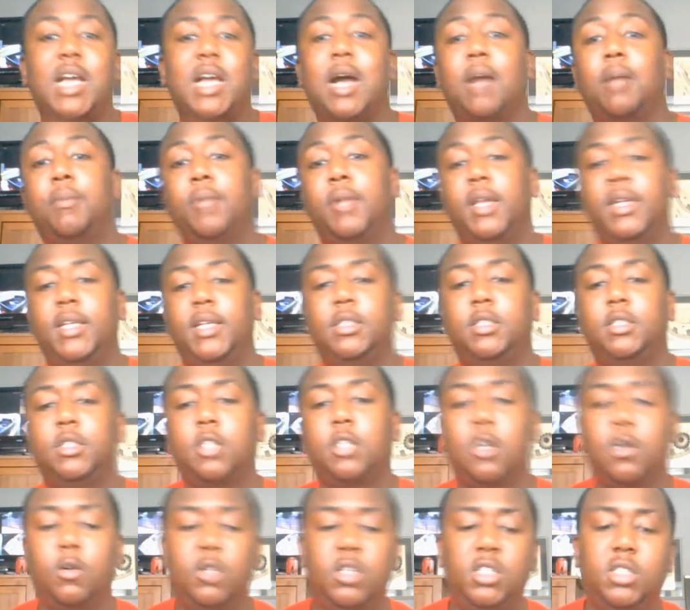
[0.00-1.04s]
plates.
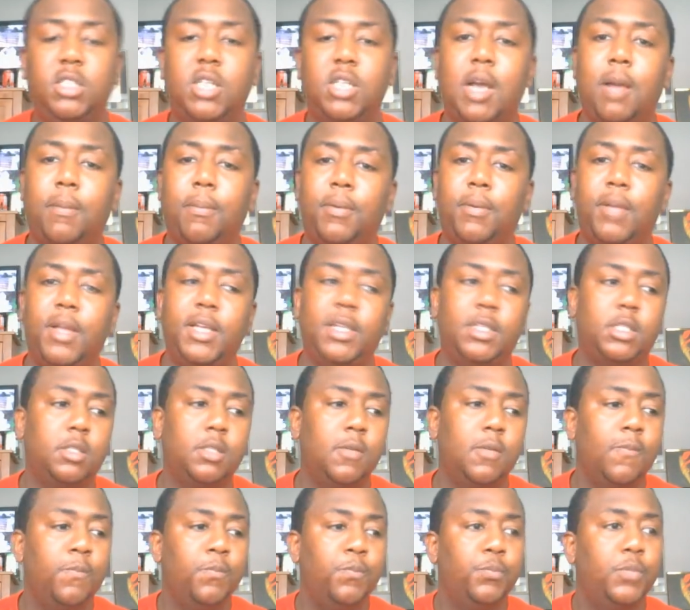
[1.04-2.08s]
So these dock plates
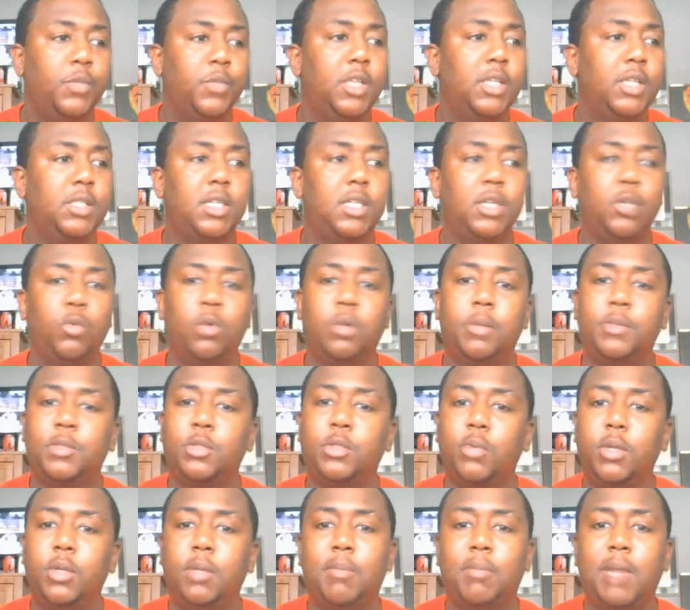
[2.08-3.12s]
is anywhere
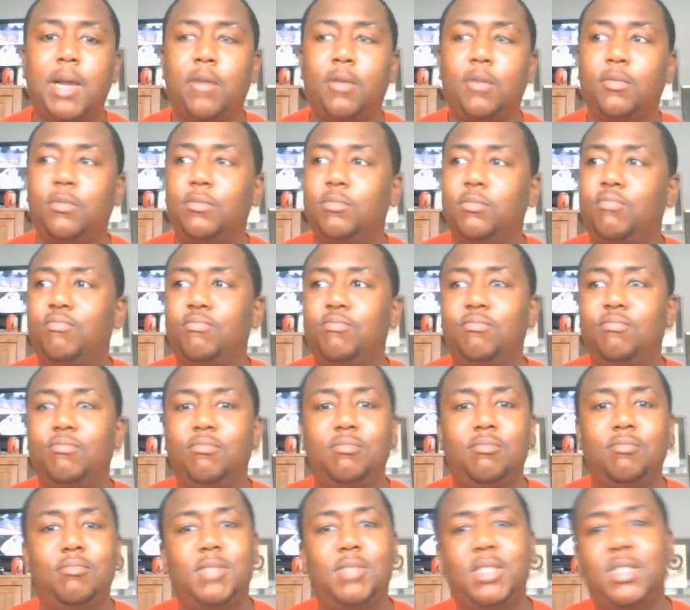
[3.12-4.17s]
between about
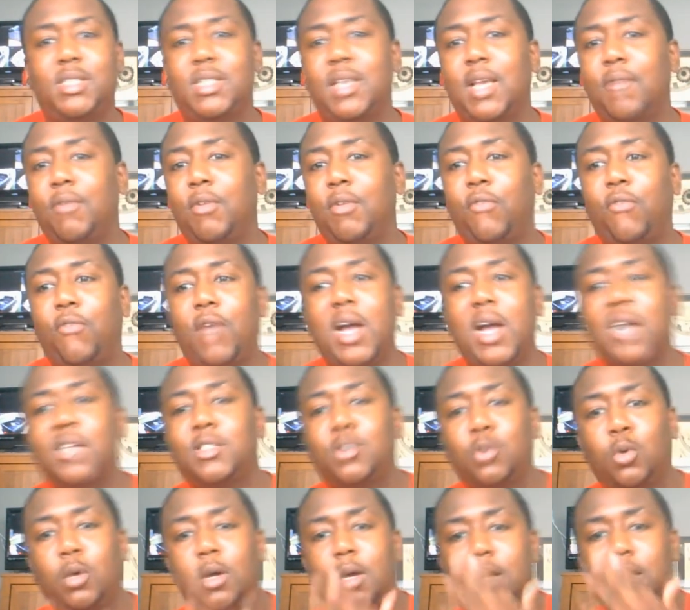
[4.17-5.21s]
75 to
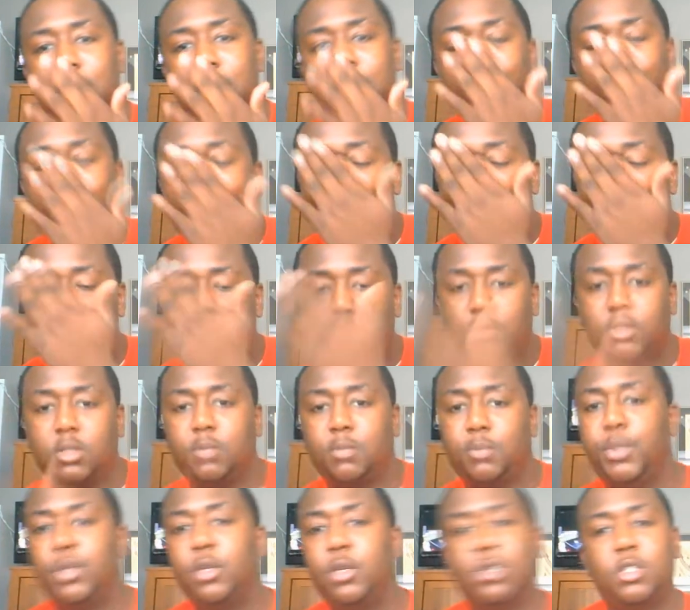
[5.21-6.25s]
100 pounds of
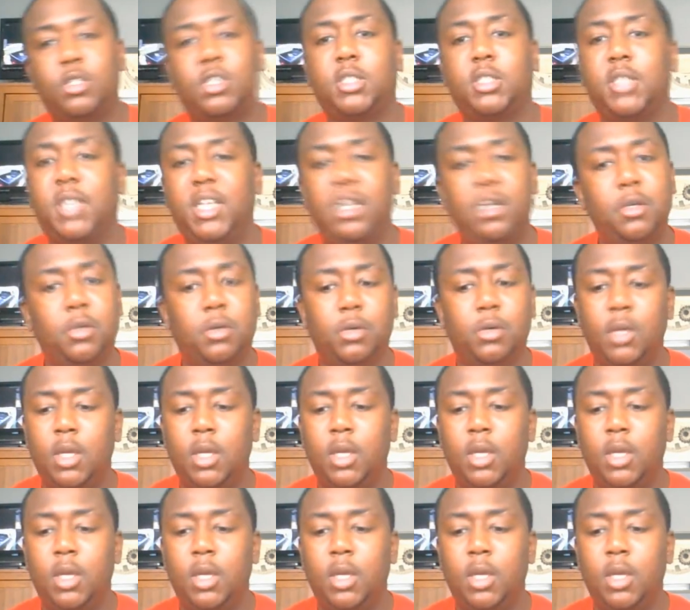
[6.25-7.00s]
pure steel.